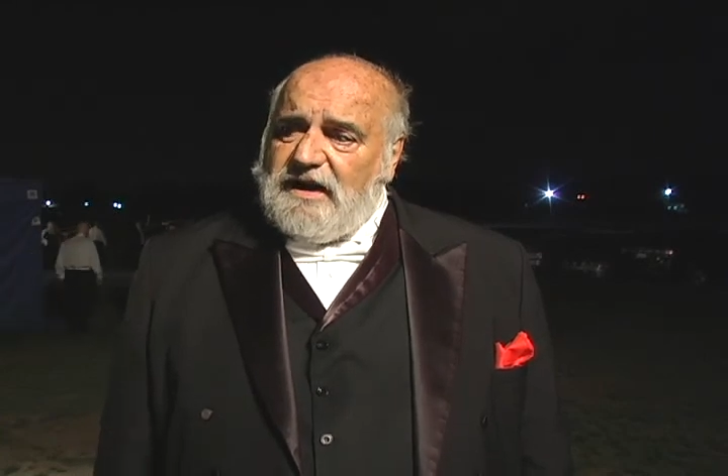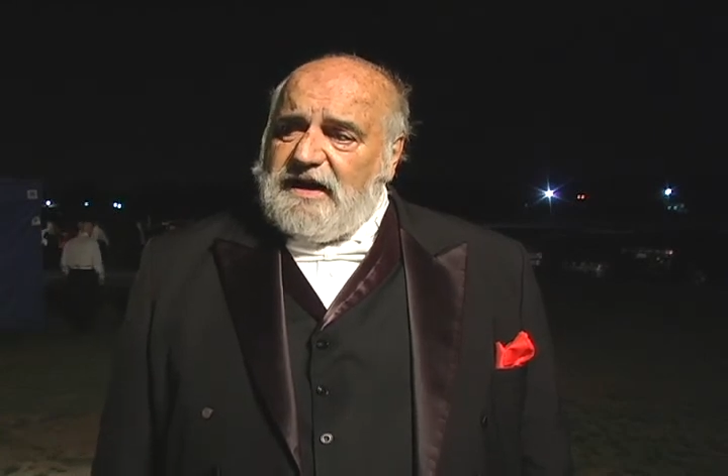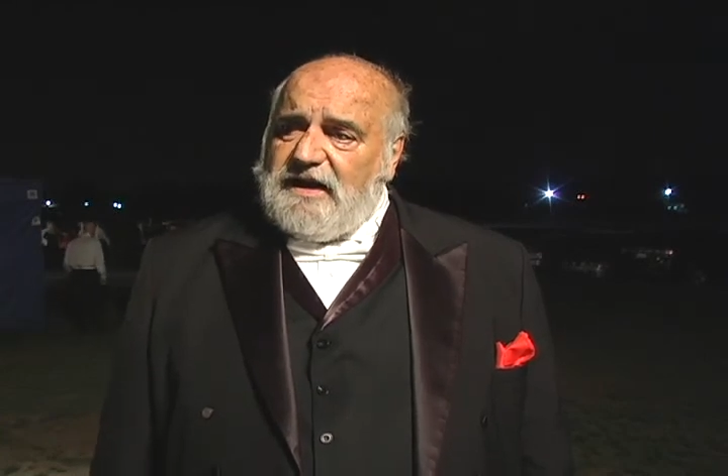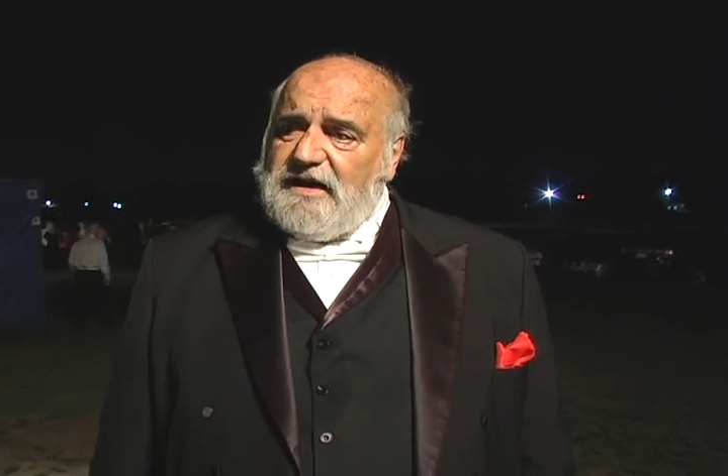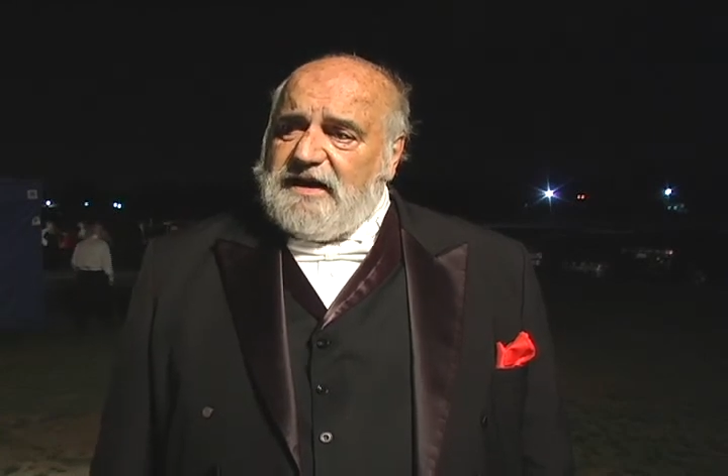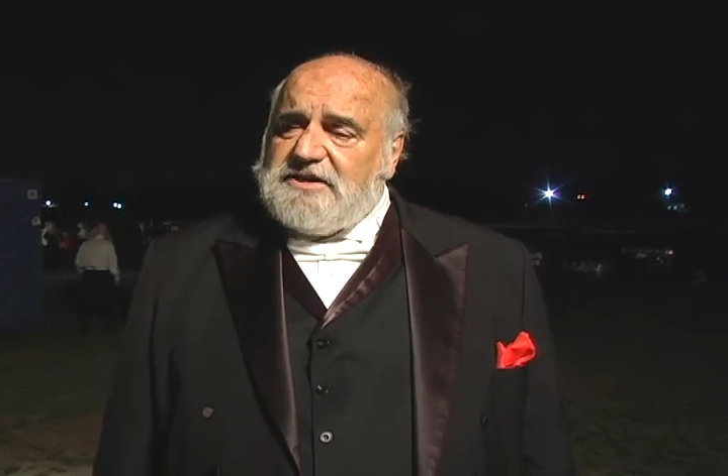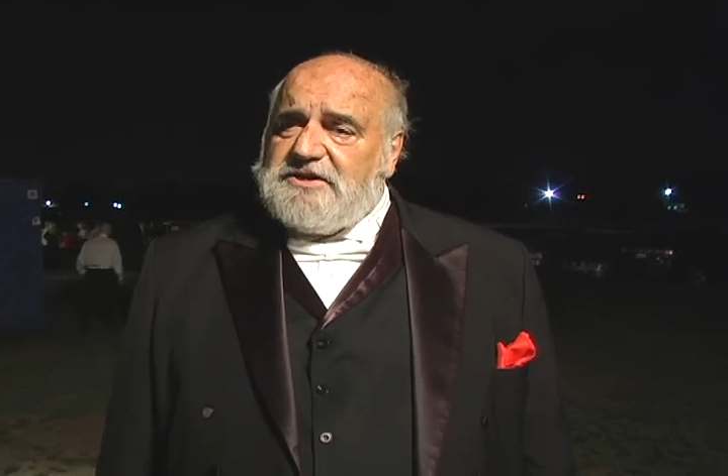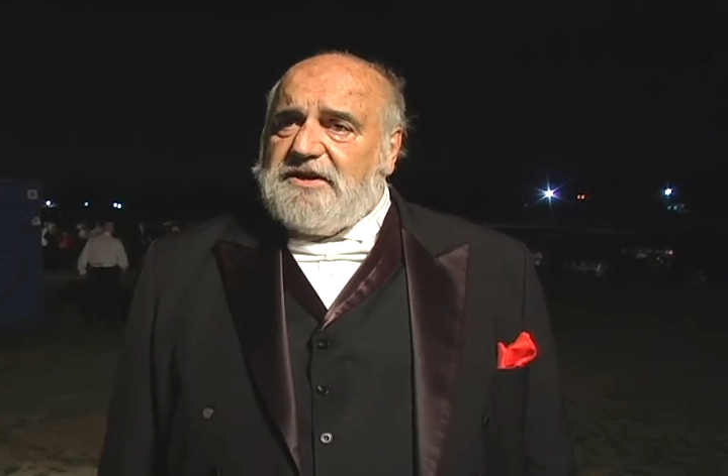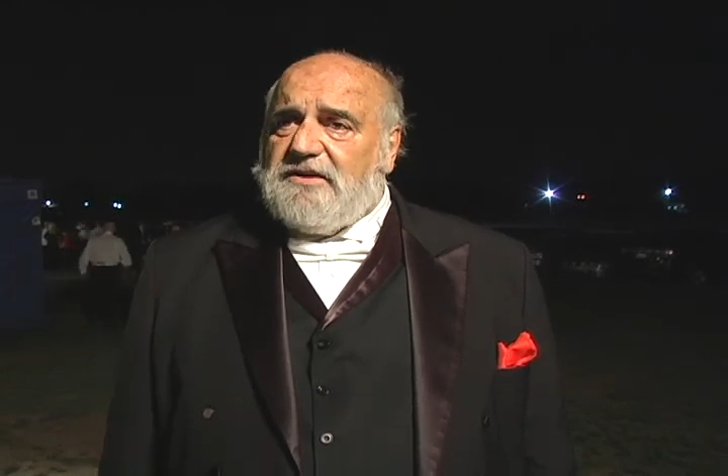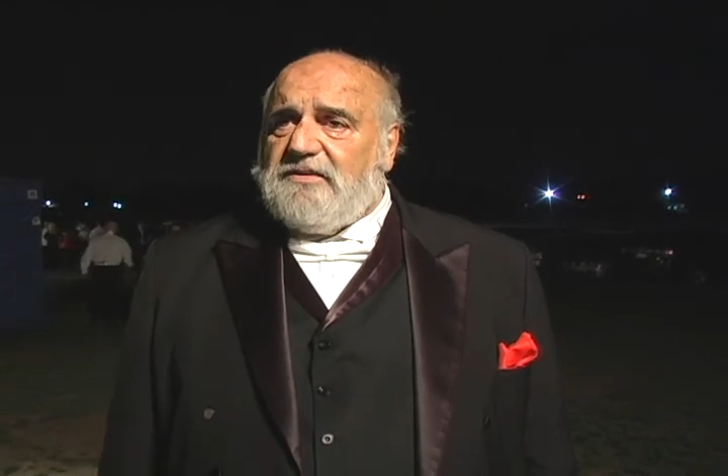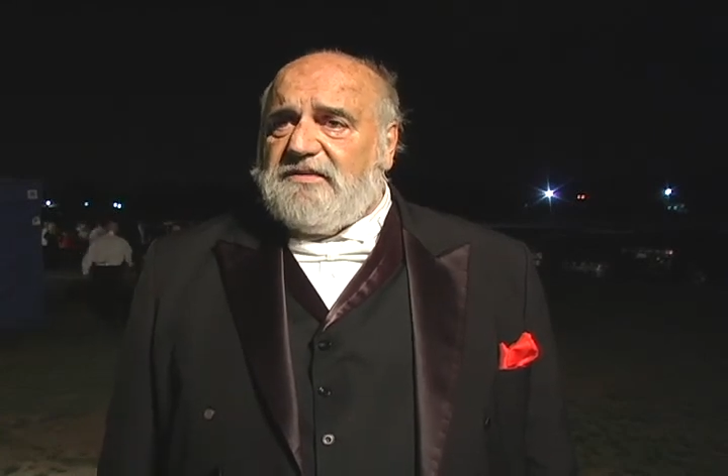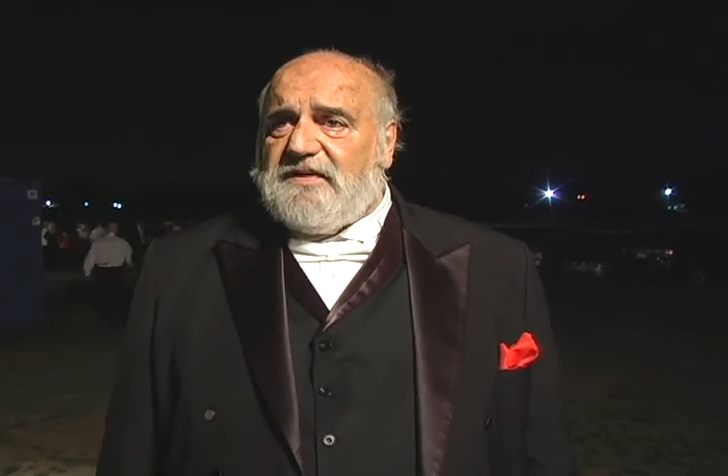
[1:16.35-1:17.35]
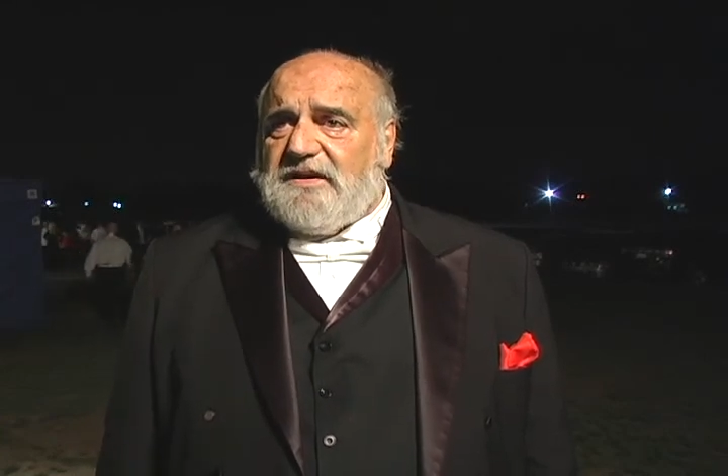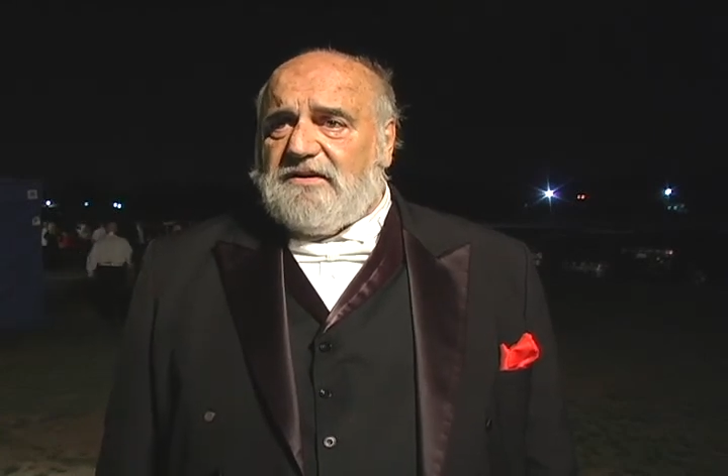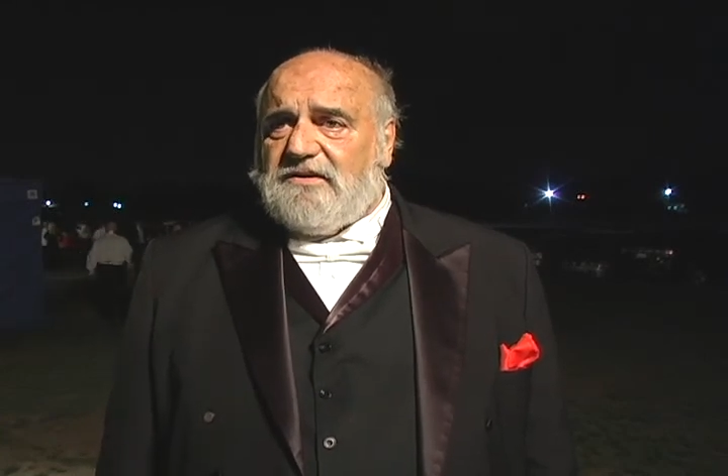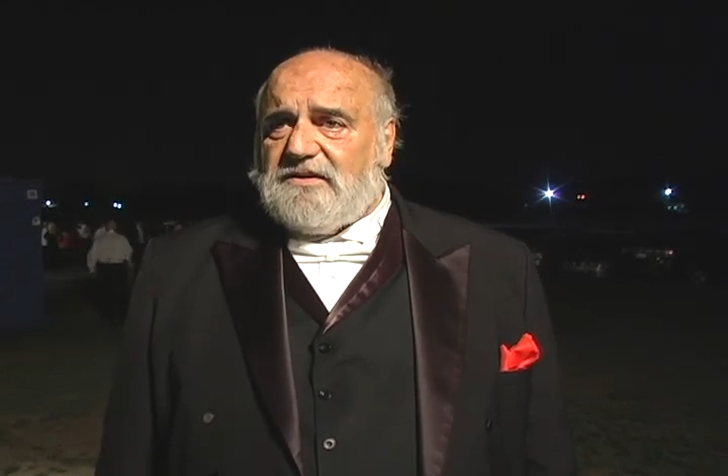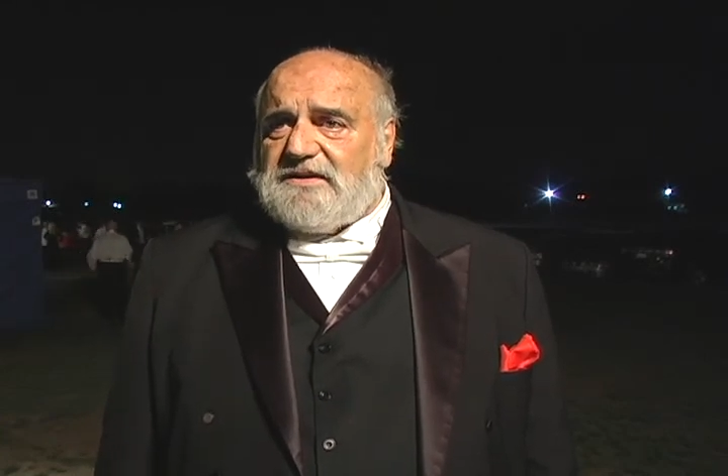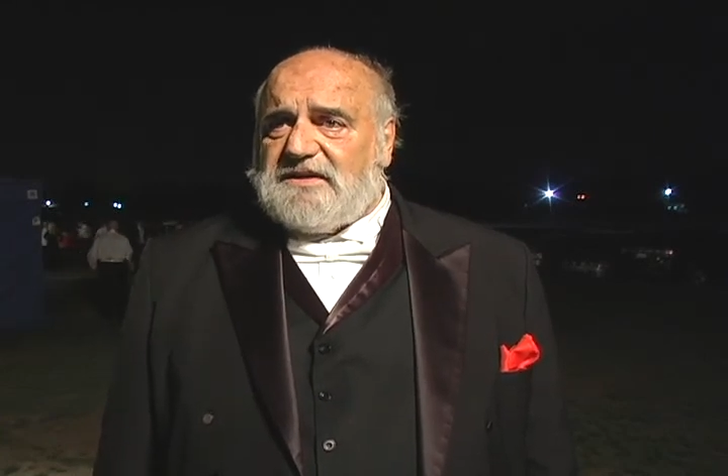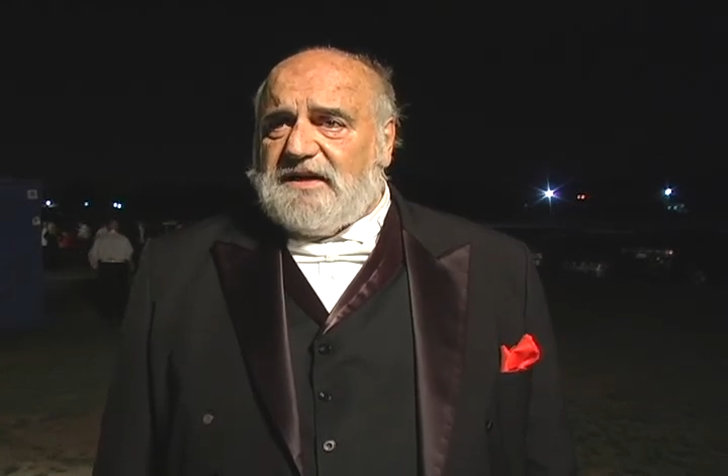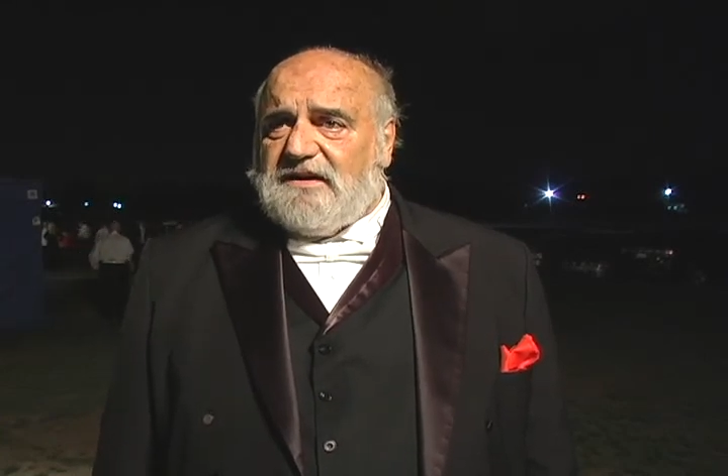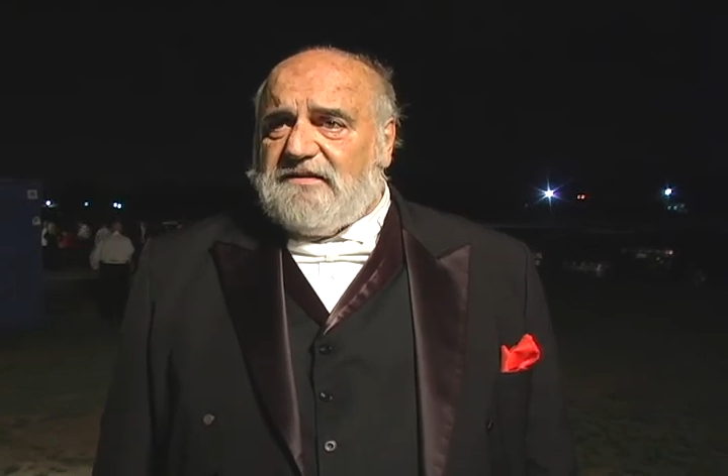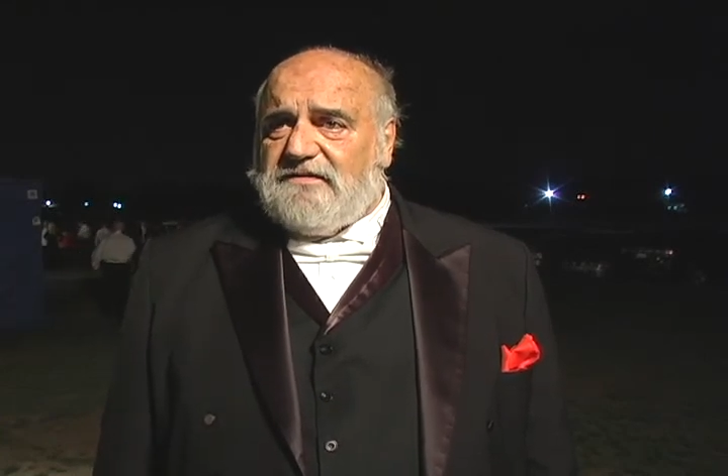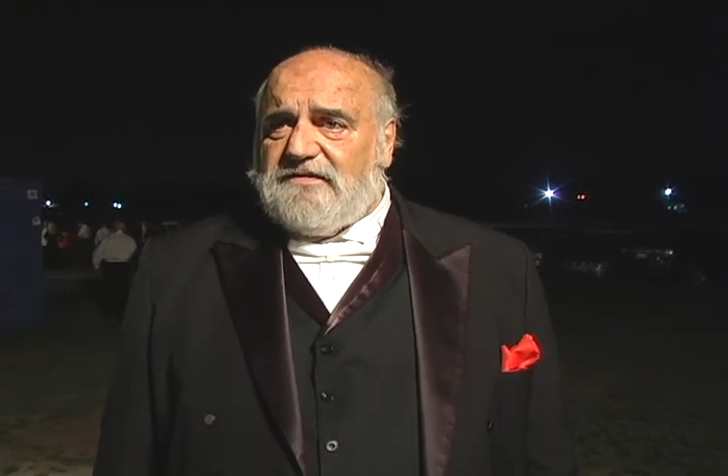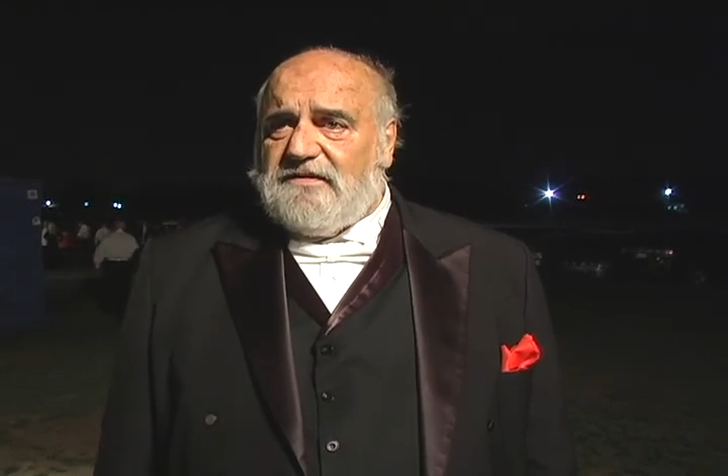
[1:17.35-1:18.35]
And next year we've got a whole
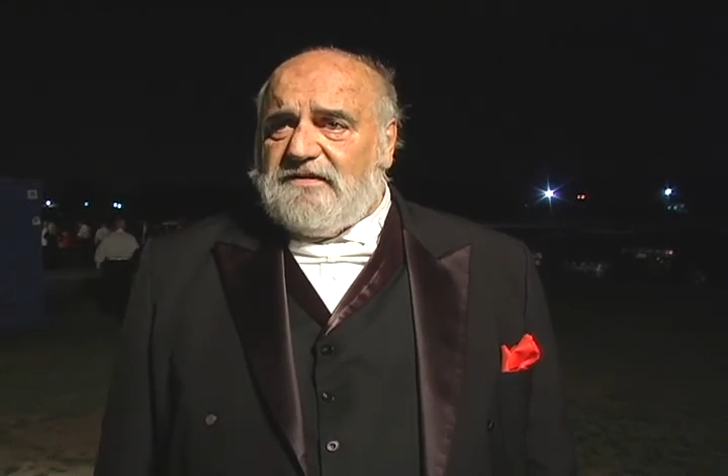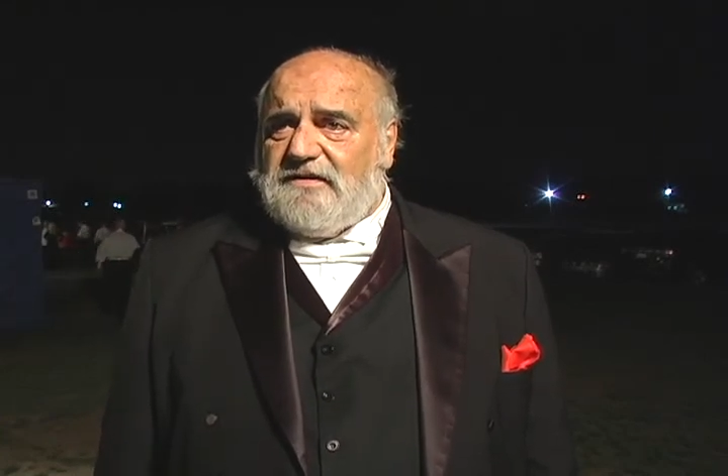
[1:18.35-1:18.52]
set of